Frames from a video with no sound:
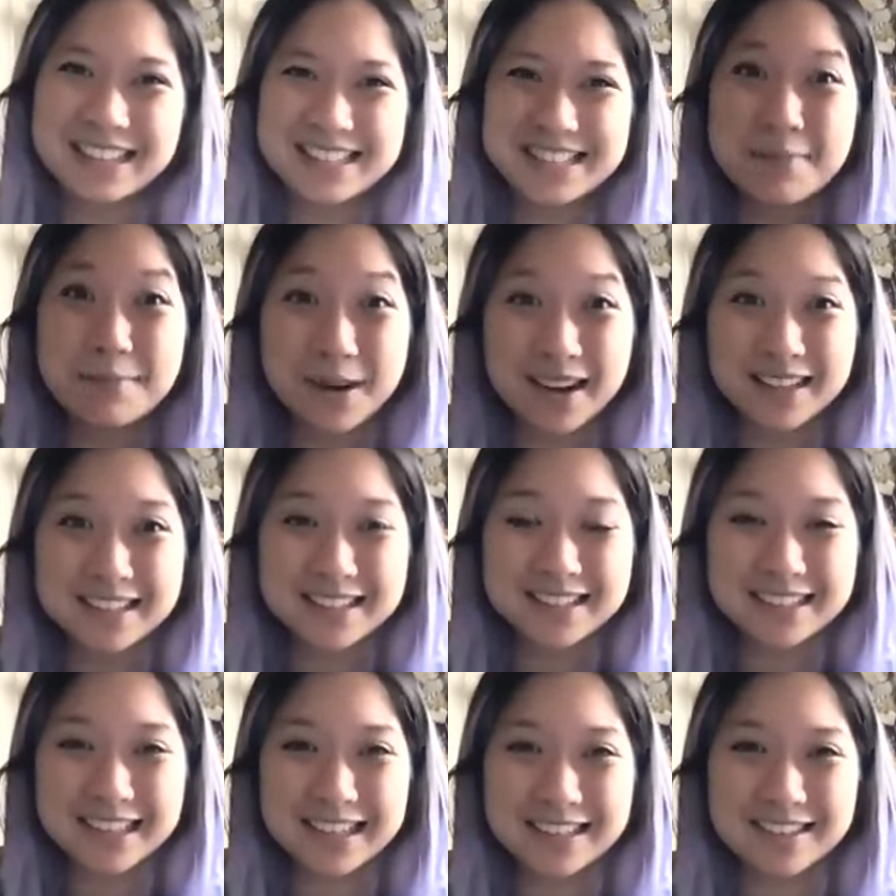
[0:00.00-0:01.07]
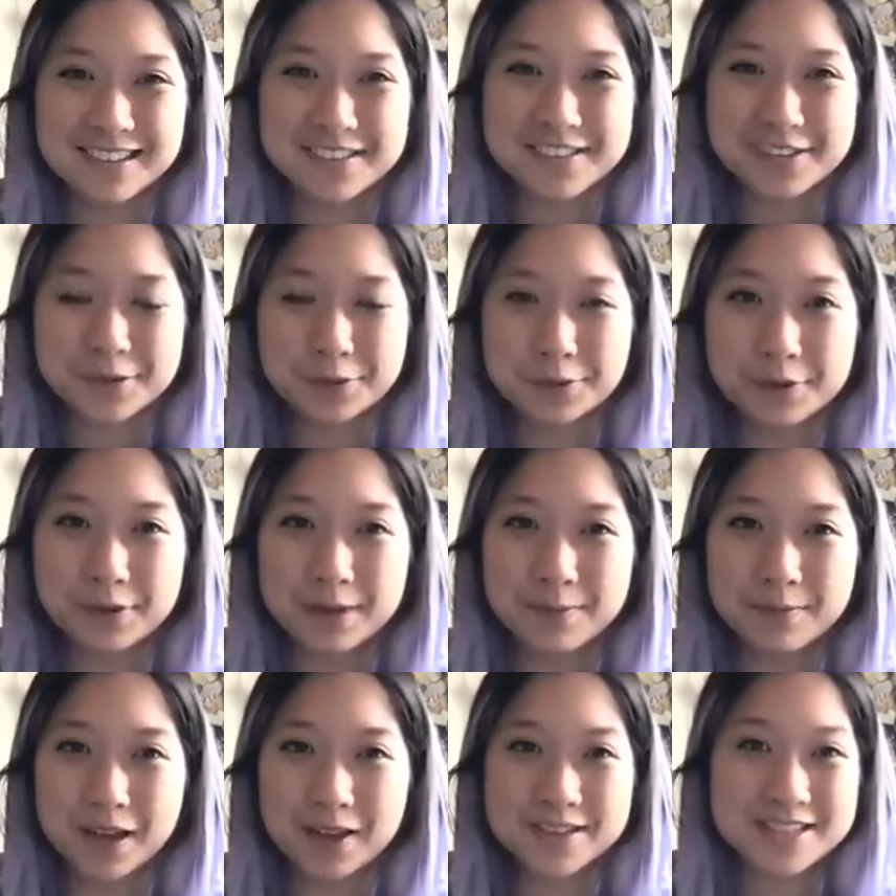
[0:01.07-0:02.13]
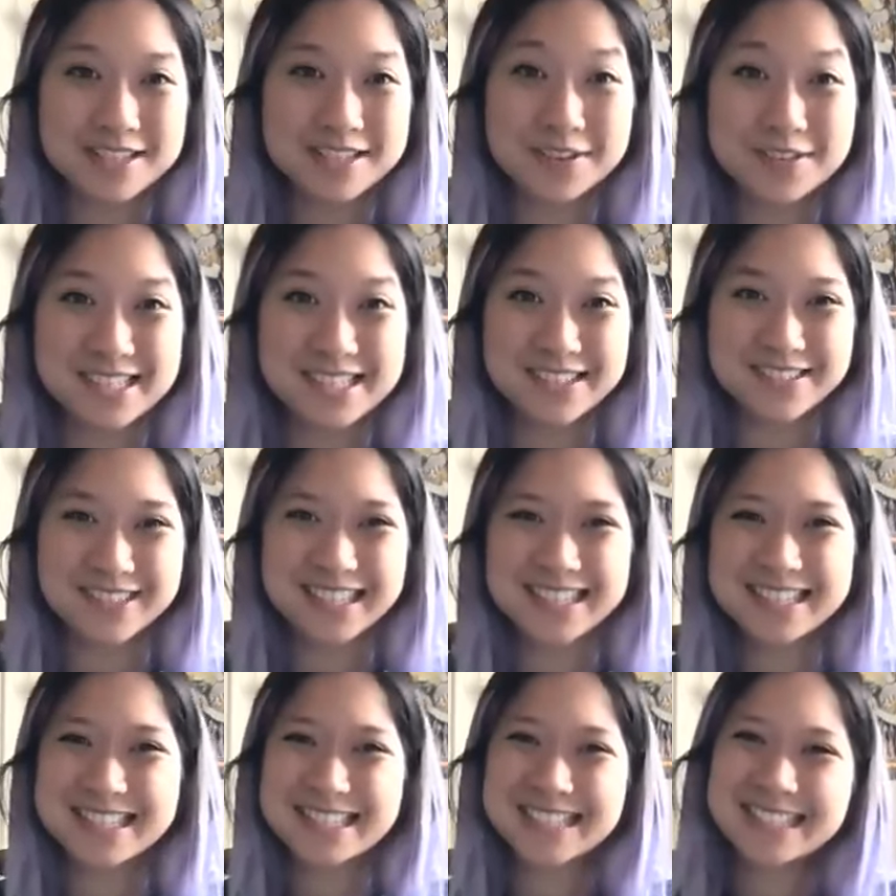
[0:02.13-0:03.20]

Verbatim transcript: symbolically and also um, oxytocin wise.